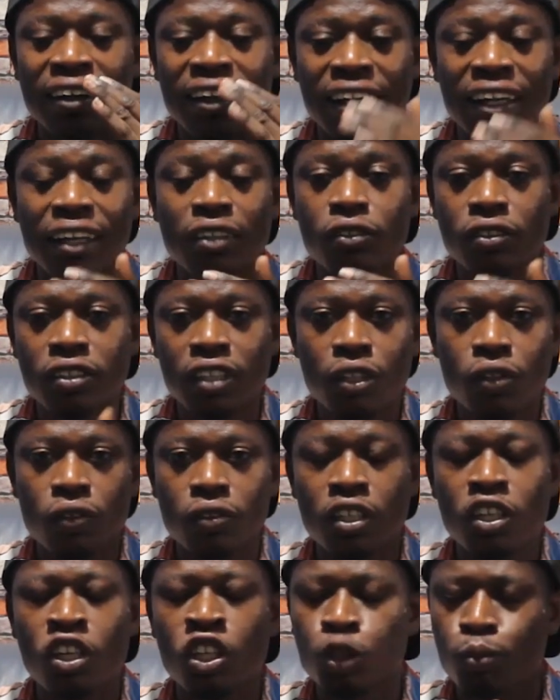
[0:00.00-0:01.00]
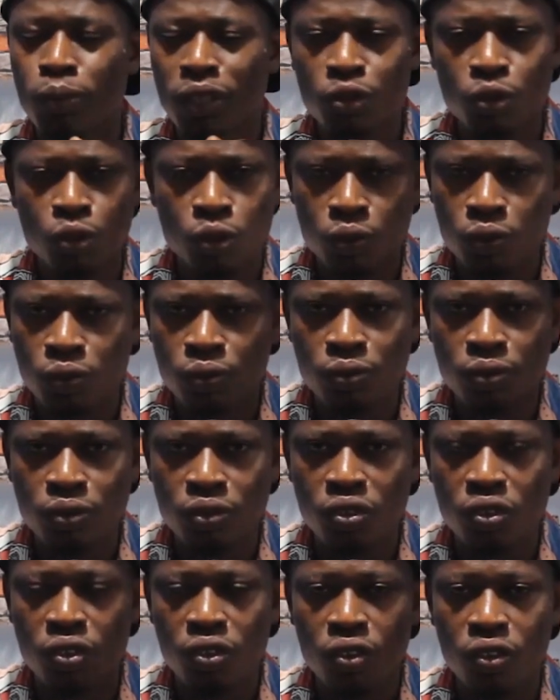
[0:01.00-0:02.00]
I can't do it alone.
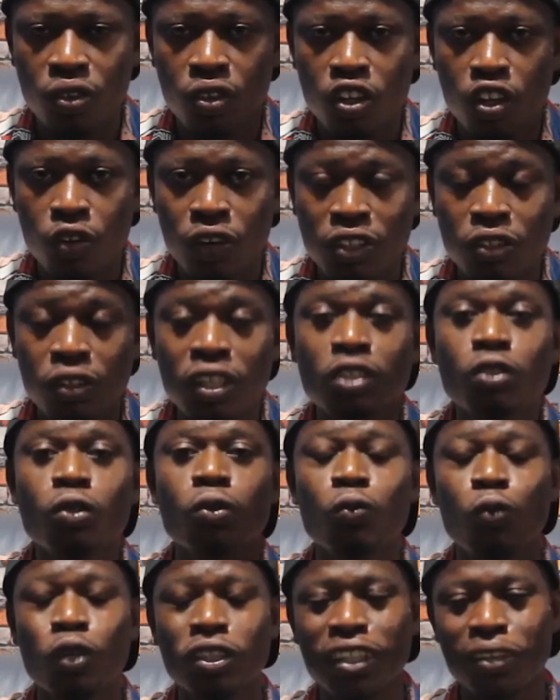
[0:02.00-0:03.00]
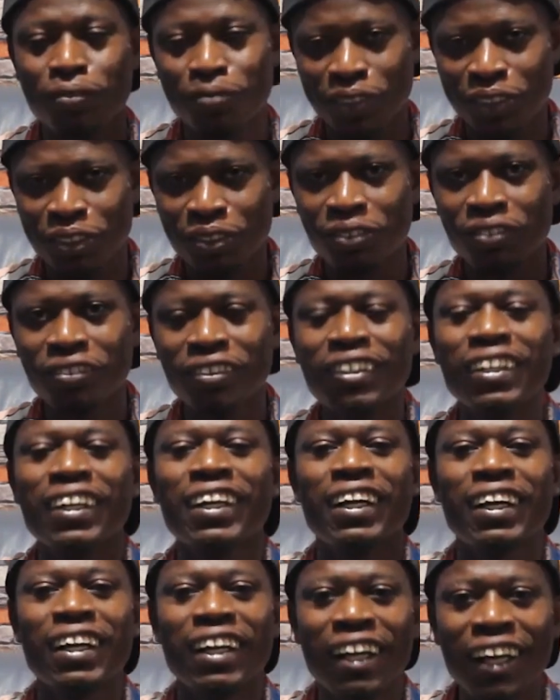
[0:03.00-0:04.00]
So let's go for that
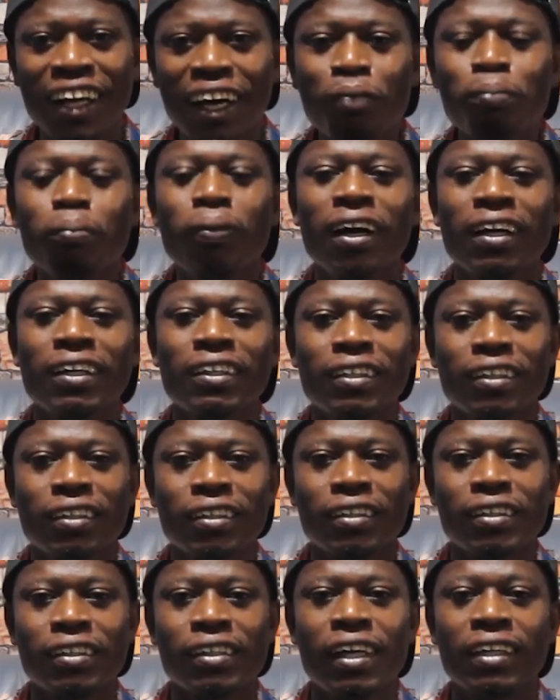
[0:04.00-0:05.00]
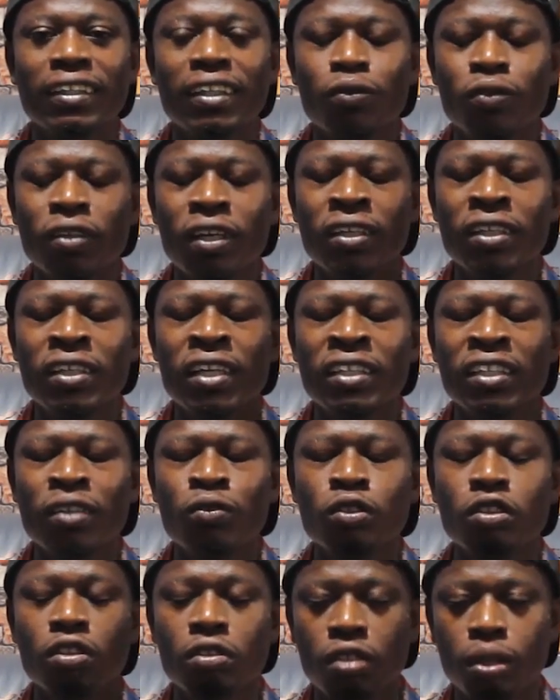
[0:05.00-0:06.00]
video. Come back and then
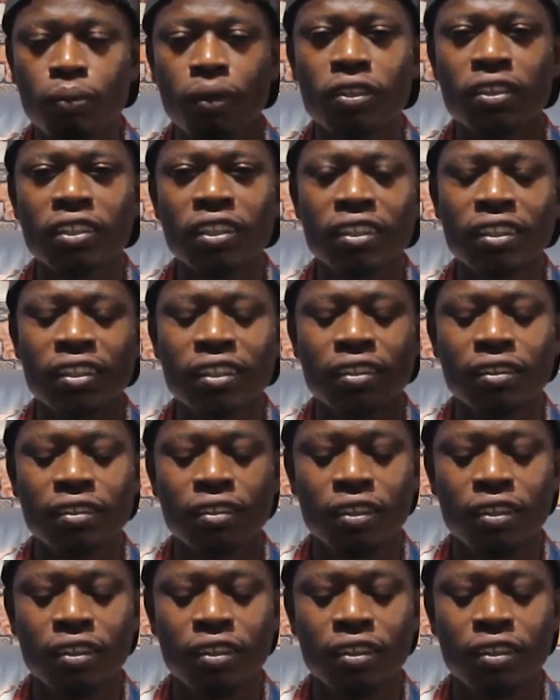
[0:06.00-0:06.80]
we'll talk about it.